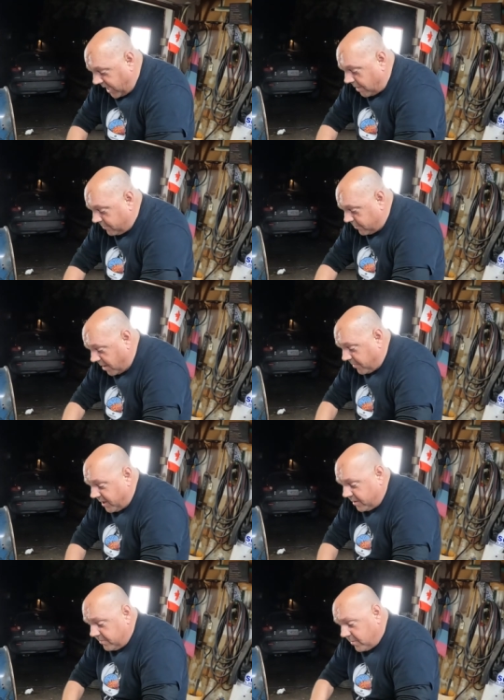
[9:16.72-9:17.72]
Yeah, my
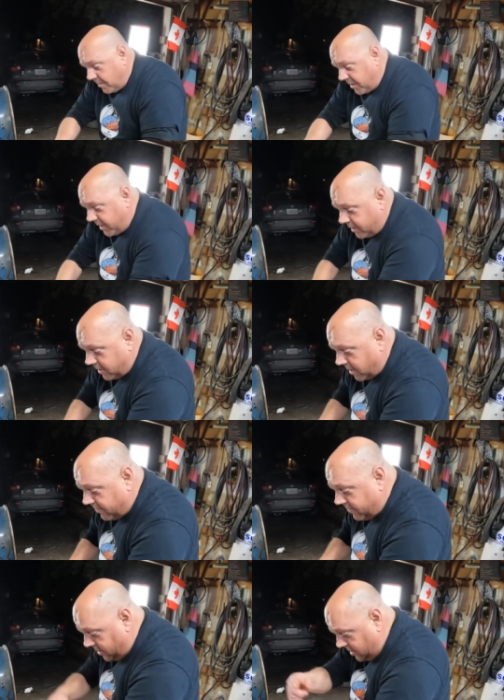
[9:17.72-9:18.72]
buddy,
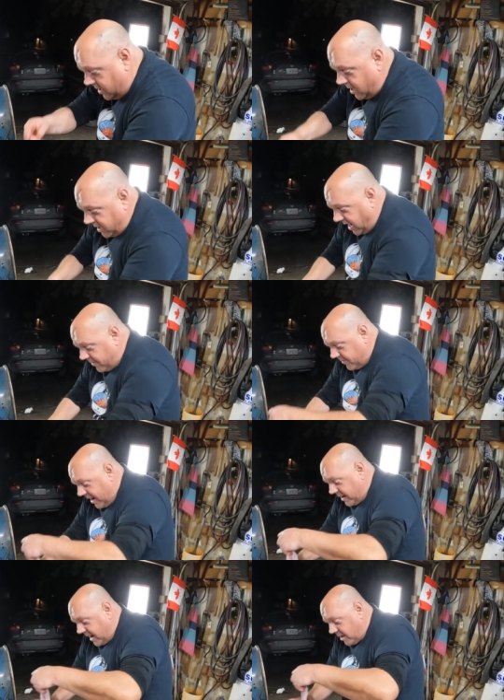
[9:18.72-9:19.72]
and
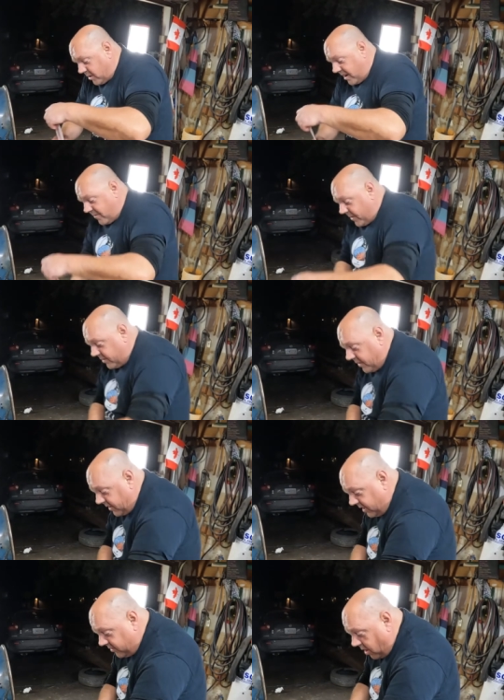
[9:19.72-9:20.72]
cameraman and editor and everybody's
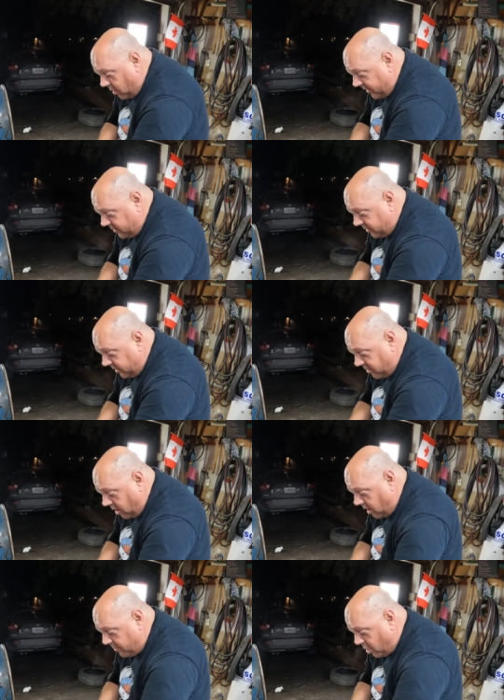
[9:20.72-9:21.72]
like, he's
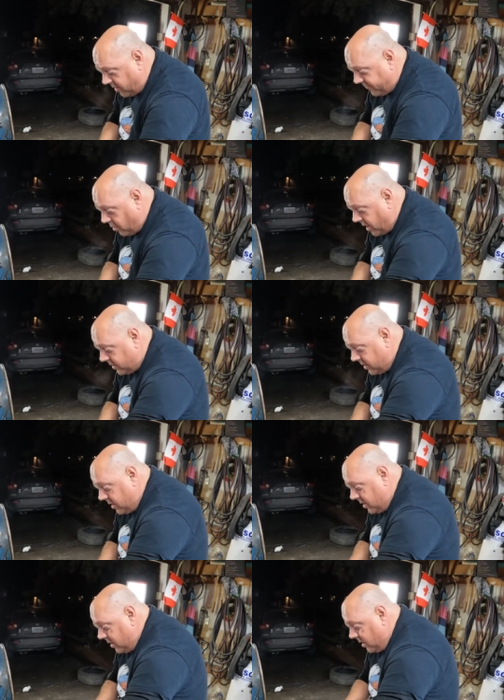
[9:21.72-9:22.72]
all on board for it.
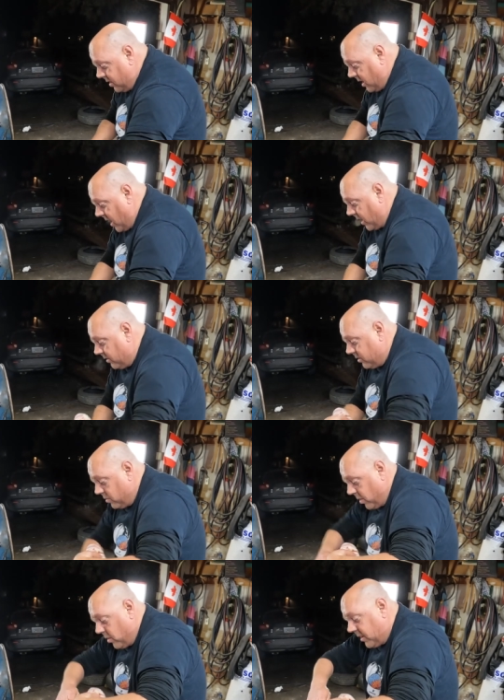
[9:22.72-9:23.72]
And
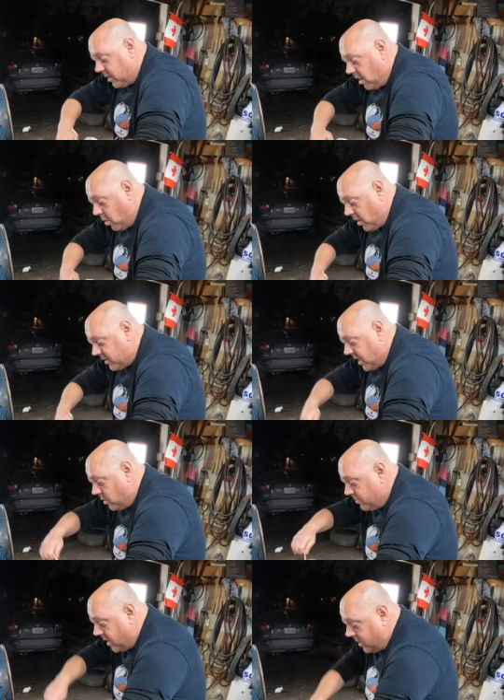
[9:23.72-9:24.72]
we will get it all worked
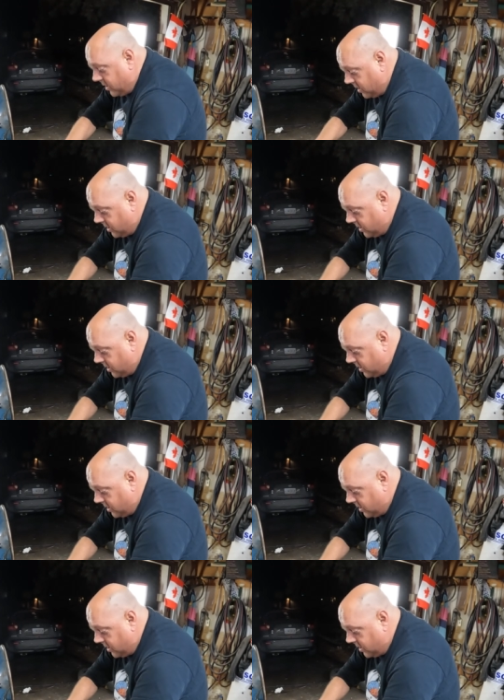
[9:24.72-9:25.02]
out. But